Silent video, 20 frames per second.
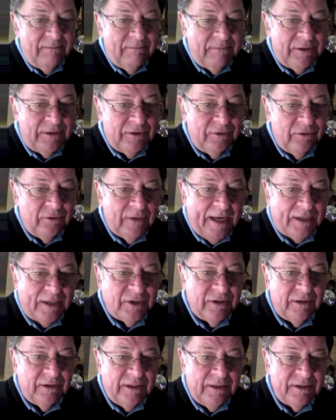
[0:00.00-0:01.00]
to
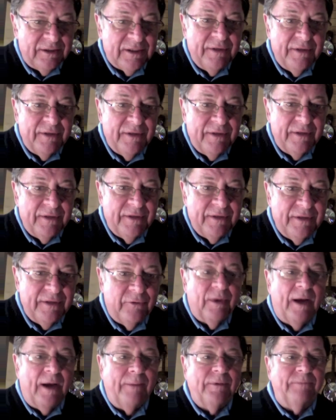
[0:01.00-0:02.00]
actually solve this little
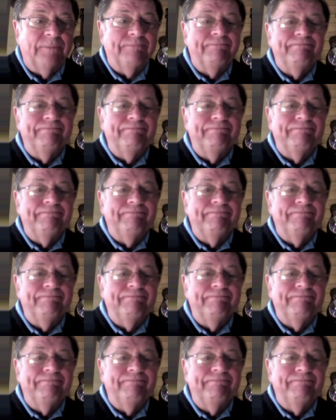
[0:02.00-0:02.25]
problem.